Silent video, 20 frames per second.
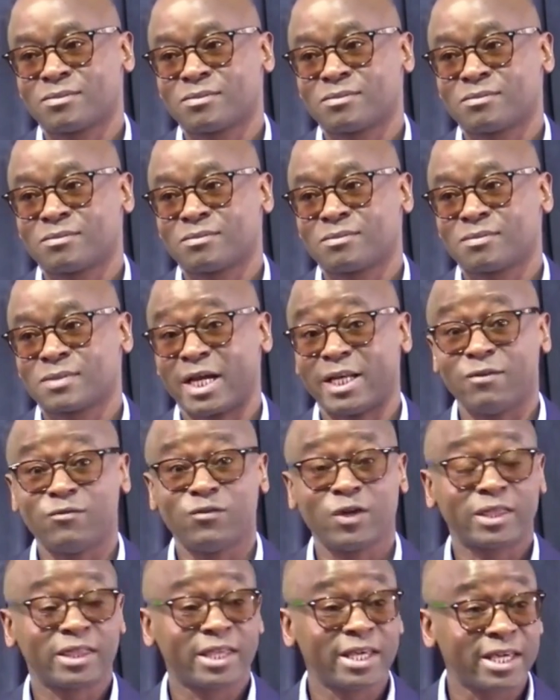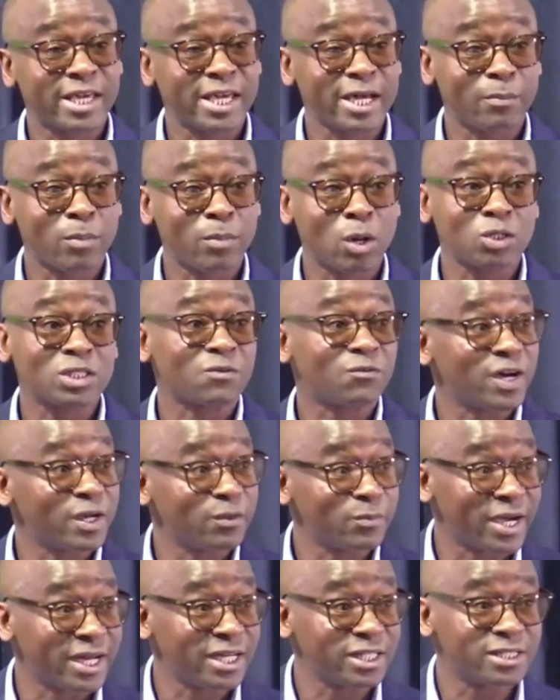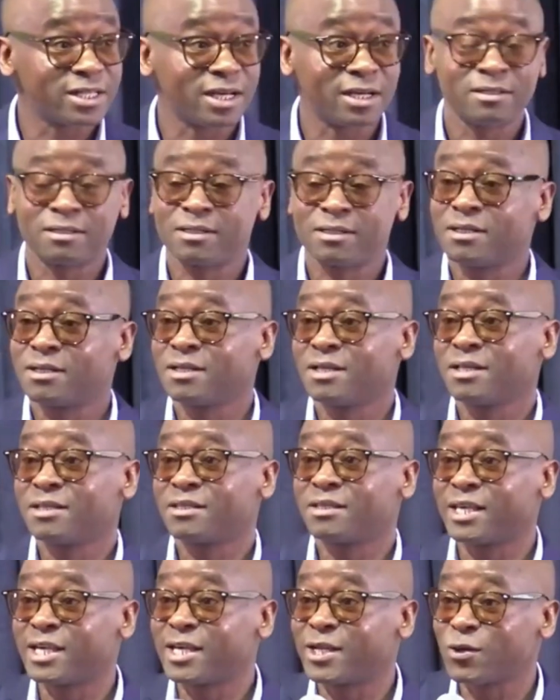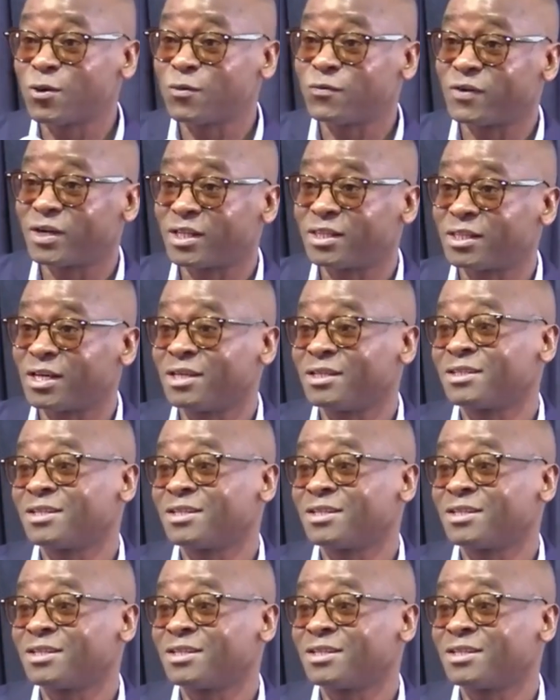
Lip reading: And if you're thinking about a fund manager, think no further.